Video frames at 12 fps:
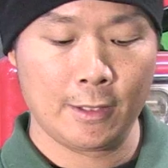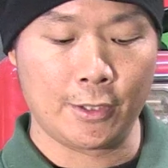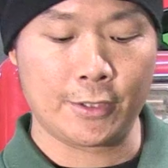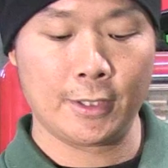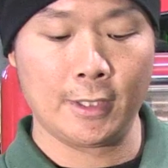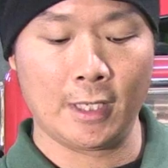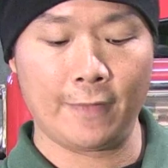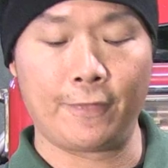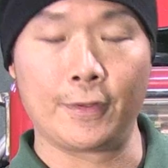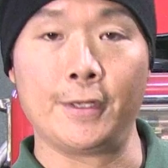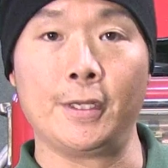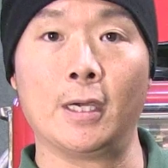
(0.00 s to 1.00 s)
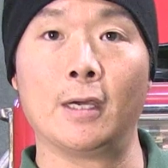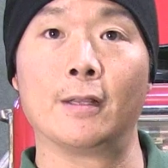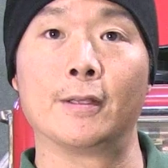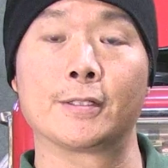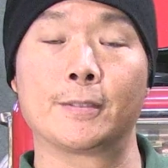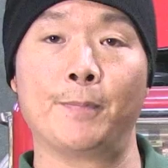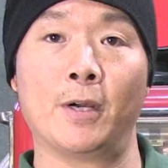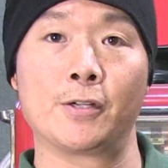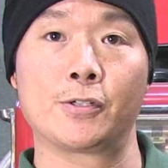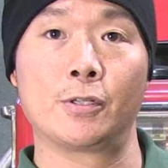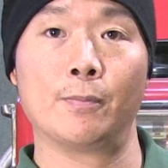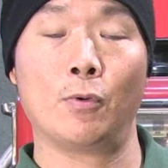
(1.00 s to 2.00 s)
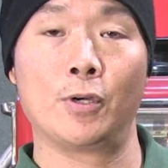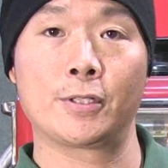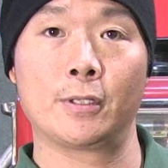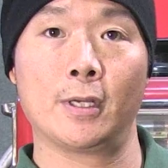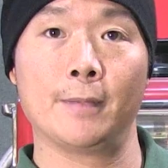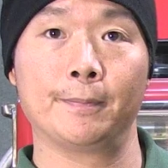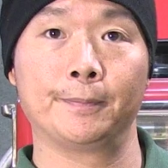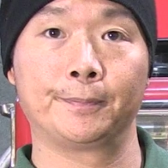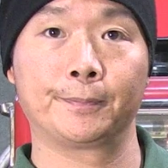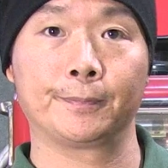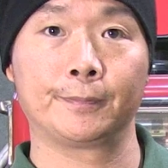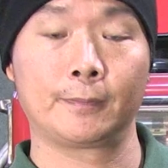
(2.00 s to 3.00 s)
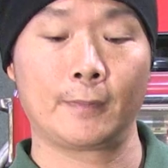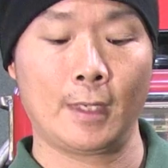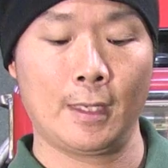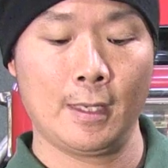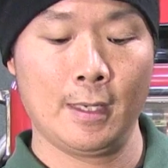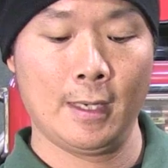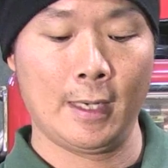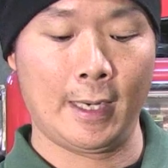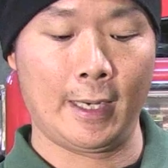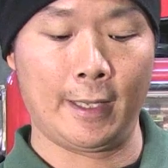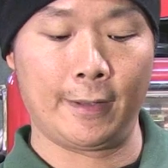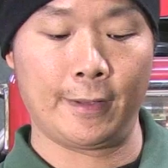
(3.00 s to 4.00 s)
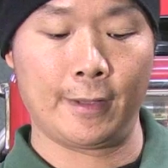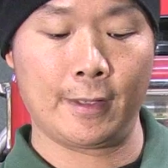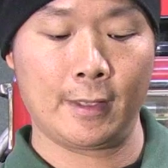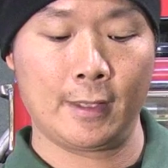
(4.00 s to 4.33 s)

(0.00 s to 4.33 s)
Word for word: Just enough for the, uh, the sponge to moisten up and